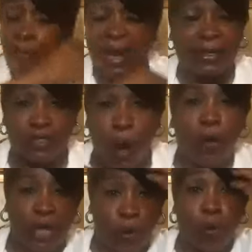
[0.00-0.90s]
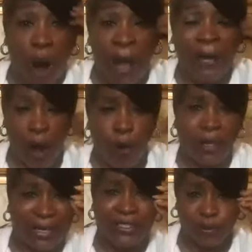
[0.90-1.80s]
but it's only one
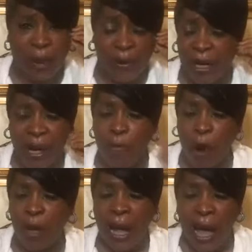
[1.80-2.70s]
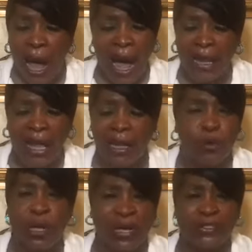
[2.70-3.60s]
Holy Spirit. Come on,
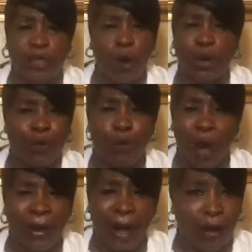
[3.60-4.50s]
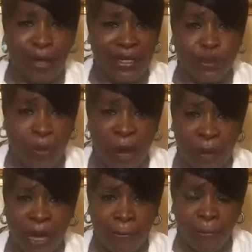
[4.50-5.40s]
hallelujah. It's only one Holy
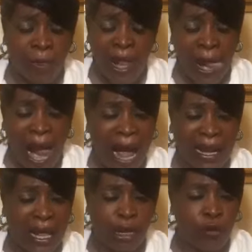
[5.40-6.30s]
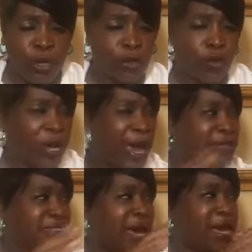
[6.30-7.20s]
Spirit. Hallelujah. You
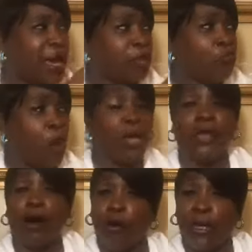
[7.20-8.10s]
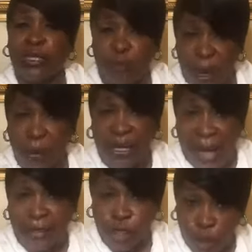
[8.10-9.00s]
can't say, well, the Holy Spirit
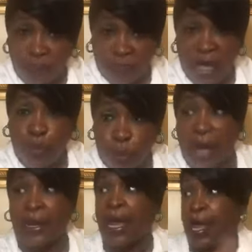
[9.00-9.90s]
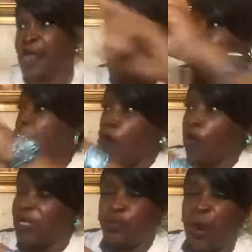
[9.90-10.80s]
that you filled with and then the
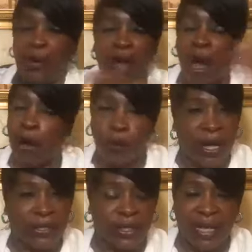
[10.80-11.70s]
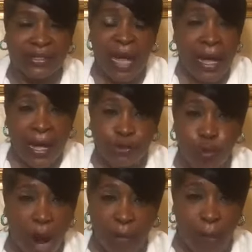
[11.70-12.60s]
Holy Spirit. No, it's it's it's
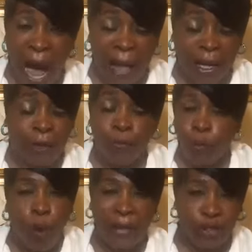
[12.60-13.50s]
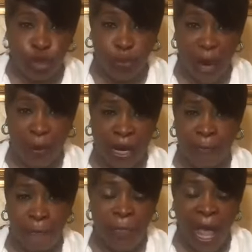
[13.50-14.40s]
one body, one
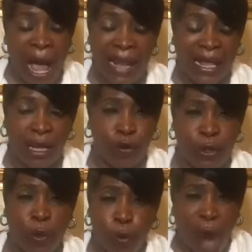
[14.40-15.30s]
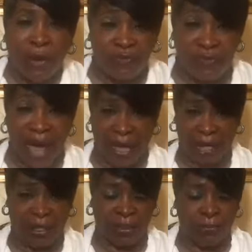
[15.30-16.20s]
spirit. Hallelujah. One
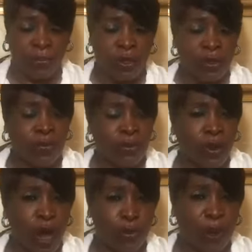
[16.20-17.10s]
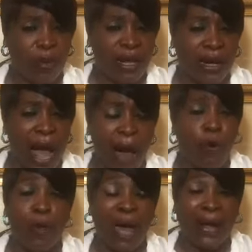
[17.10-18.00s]
faith. Glory be to God.
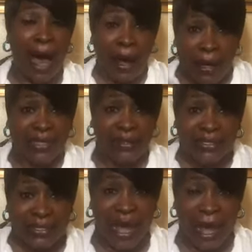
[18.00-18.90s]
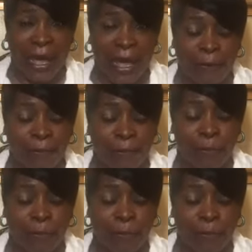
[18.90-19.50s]
We may not understand